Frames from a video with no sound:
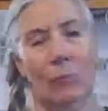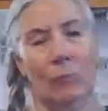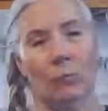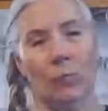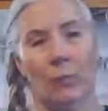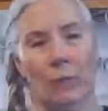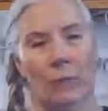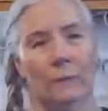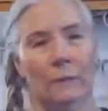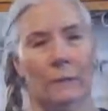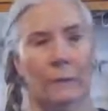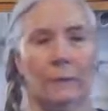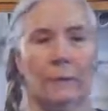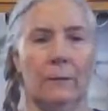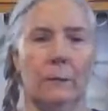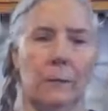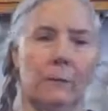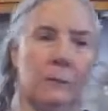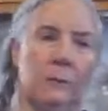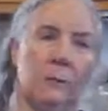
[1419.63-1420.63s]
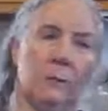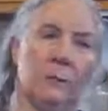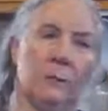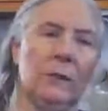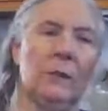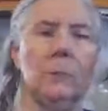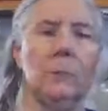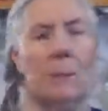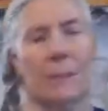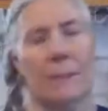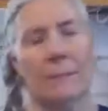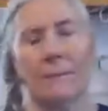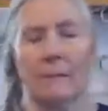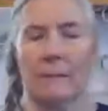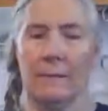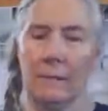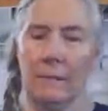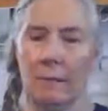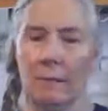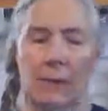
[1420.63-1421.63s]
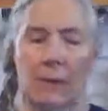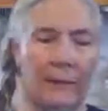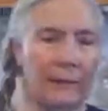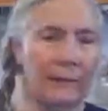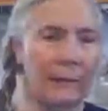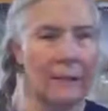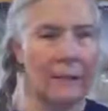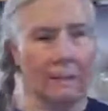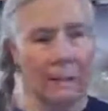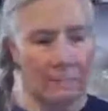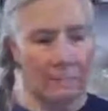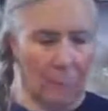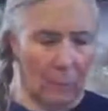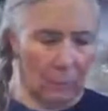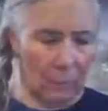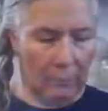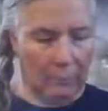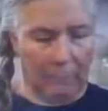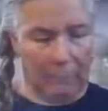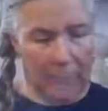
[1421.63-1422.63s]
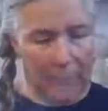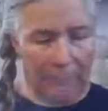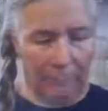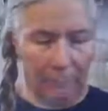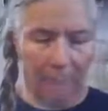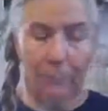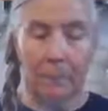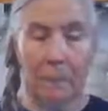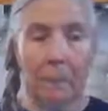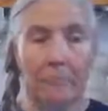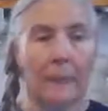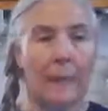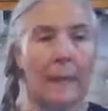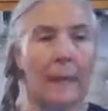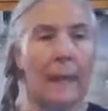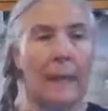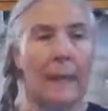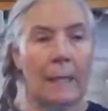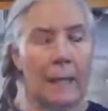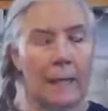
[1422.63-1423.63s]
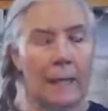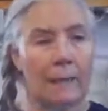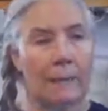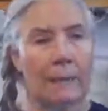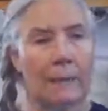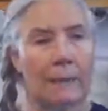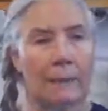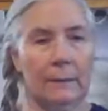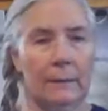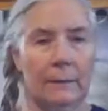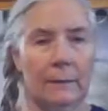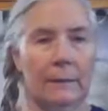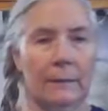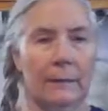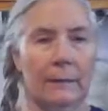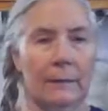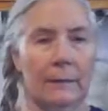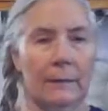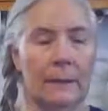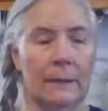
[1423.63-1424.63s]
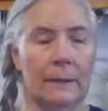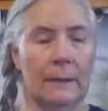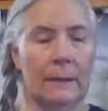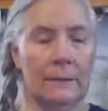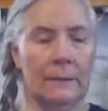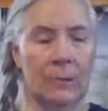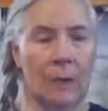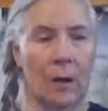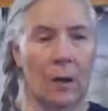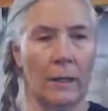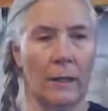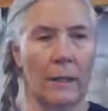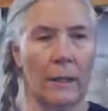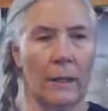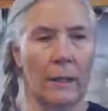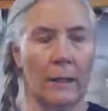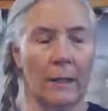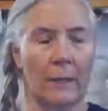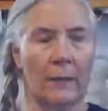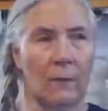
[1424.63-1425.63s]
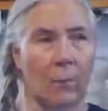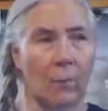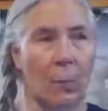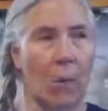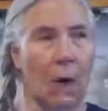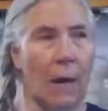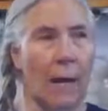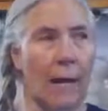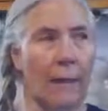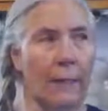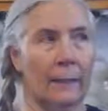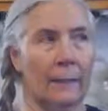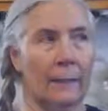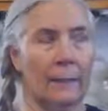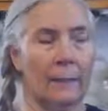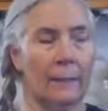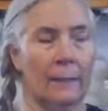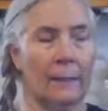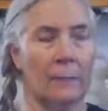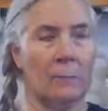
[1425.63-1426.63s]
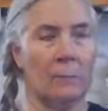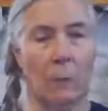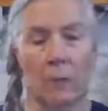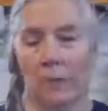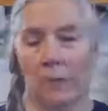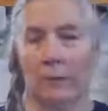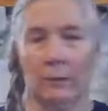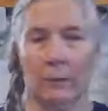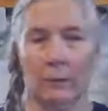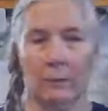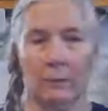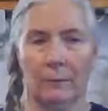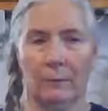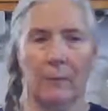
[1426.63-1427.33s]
Well, the unique places you find the healing power of God. In the sauna at the Y in Marshfield